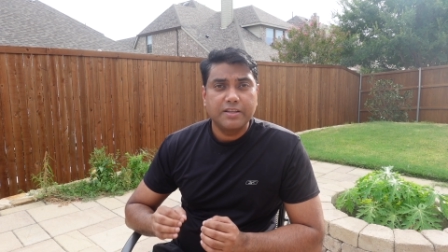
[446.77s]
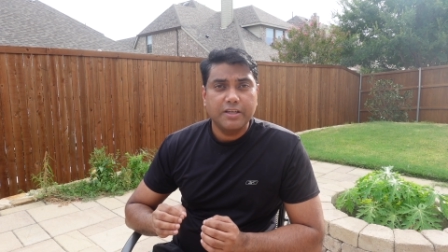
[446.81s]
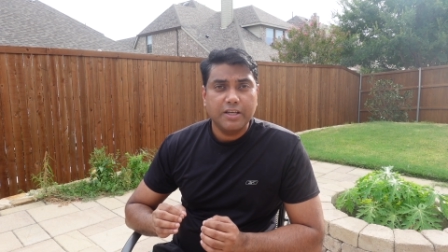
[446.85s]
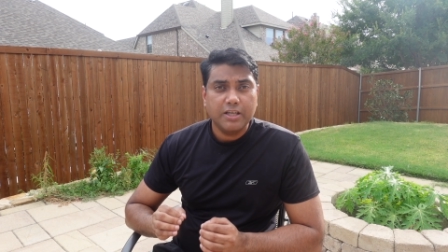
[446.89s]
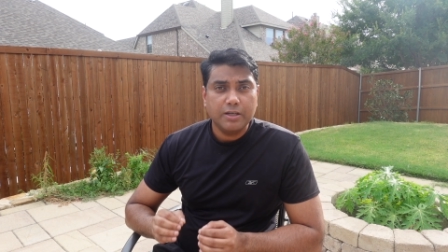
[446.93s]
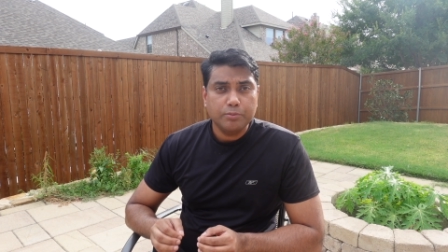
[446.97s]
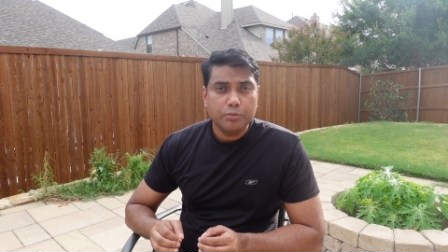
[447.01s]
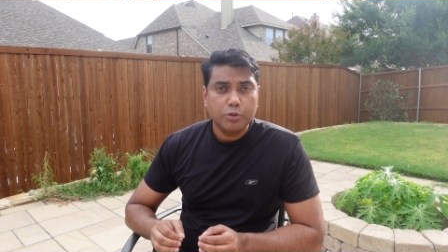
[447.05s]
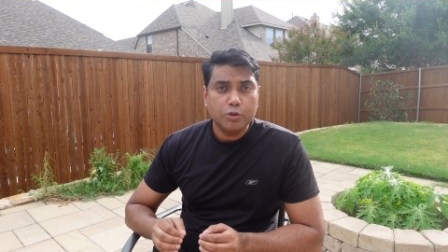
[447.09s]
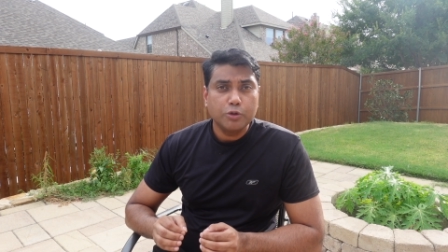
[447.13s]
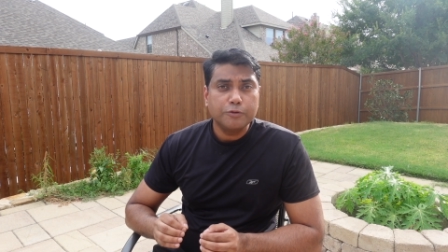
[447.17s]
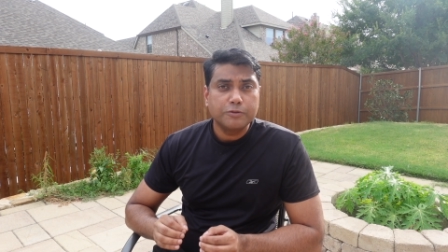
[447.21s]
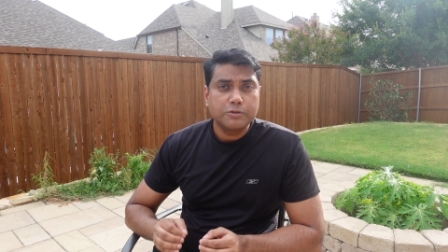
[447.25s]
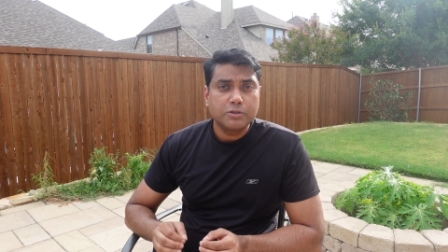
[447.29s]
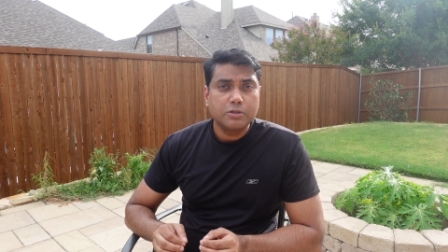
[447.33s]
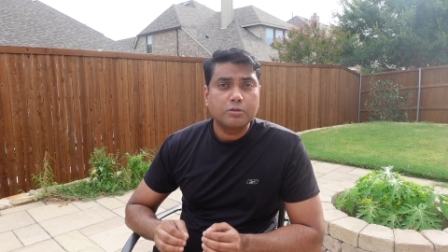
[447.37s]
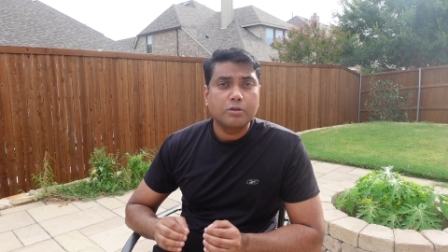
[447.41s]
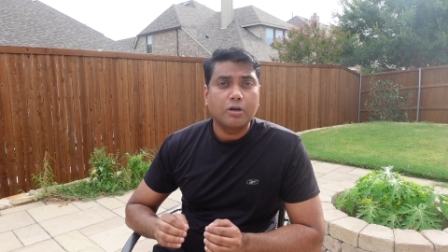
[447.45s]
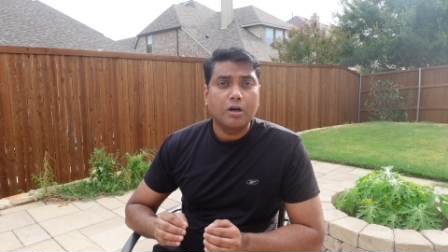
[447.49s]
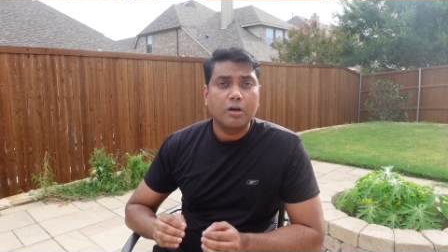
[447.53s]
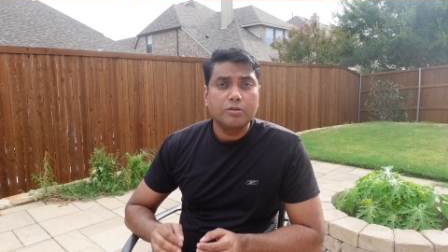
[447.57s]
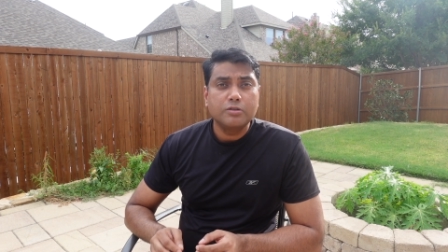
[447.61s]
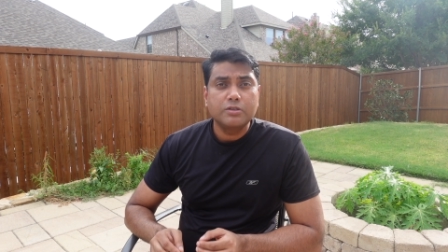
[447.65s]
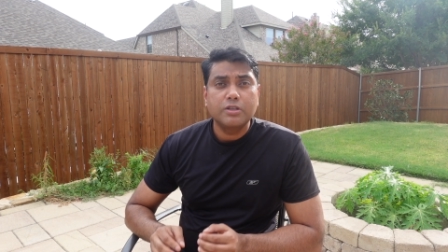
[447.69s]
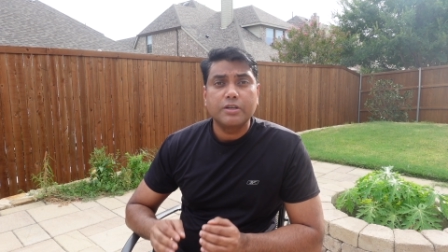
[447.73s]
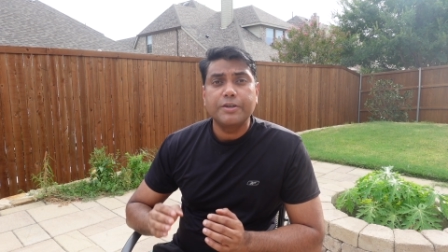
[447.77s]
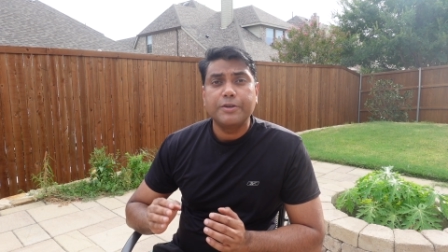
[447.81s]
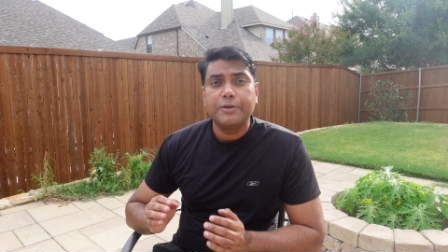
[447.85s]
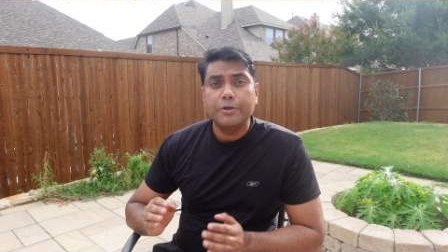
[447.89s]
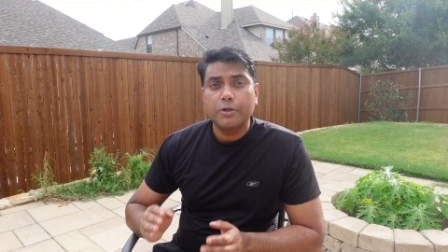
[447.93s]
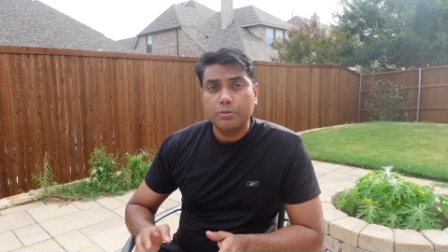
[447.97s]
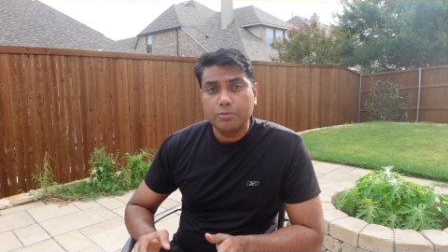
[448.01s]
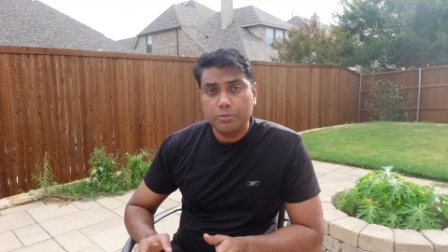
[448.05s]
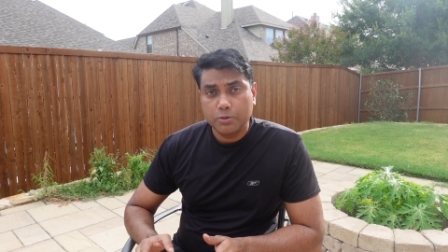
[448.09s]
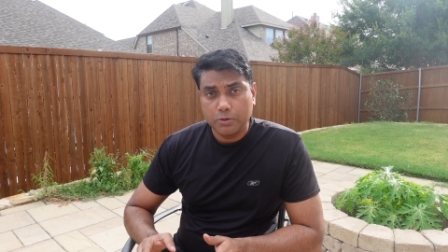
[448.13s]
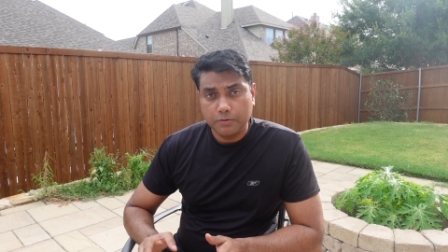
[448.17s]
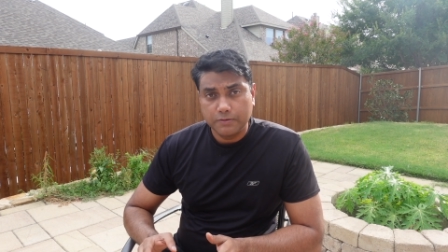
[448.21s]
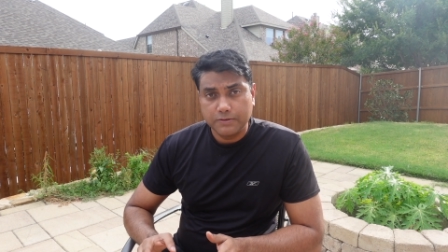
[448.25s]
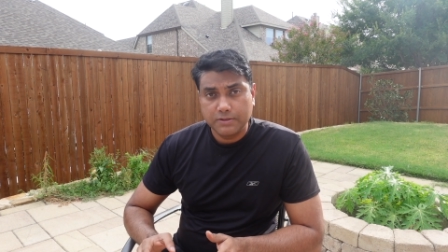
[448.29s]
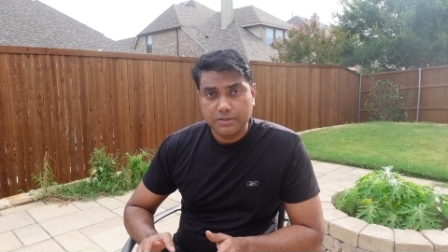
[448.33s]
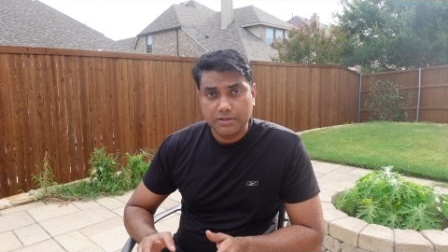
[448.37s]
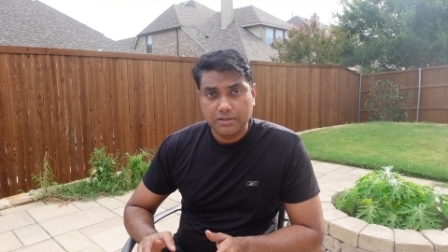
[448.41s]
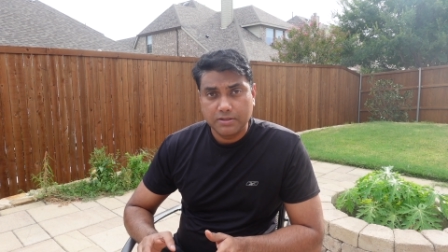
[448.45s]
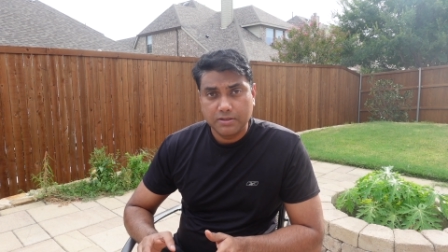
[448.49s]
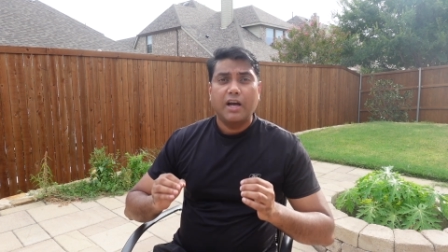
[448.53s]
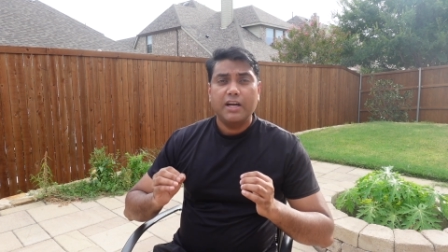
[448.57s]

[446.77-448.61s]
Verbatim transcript: their moves to counter your moves.